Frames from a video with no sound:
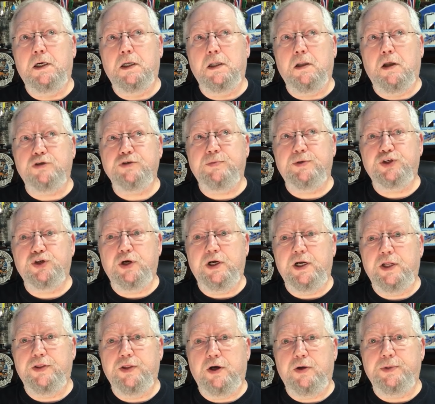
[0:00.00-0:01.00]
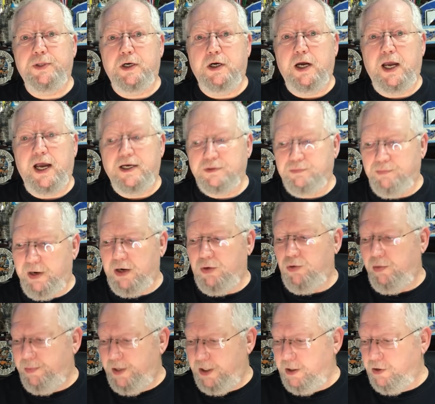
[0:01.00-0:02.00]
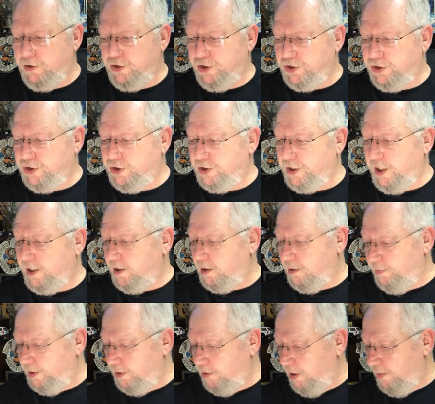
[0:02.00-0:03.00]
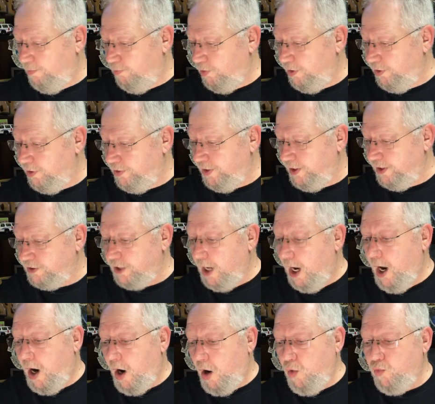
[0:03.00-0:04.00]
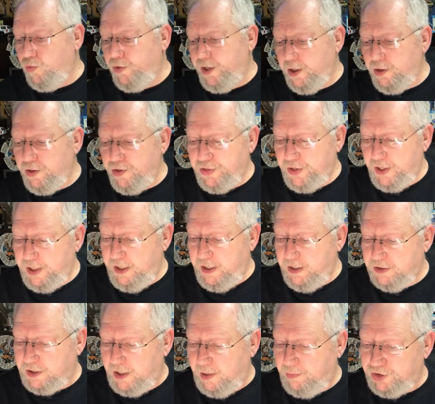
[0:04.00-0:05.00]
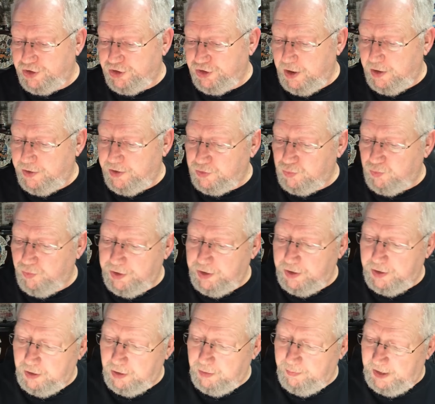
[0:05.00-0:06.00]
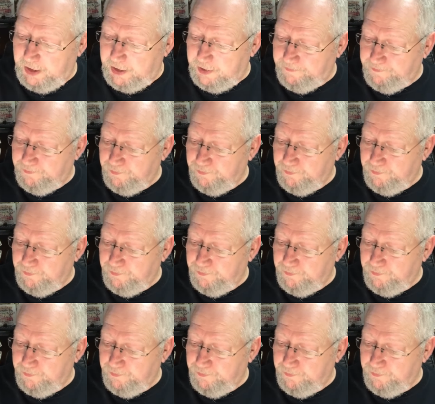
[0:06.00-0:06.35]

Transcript: Lost my train of thought there, guys. Bear with me here just a second. Let me grab one of the things. Oh, the other thing is, and I'm going to share this with you here in a minute.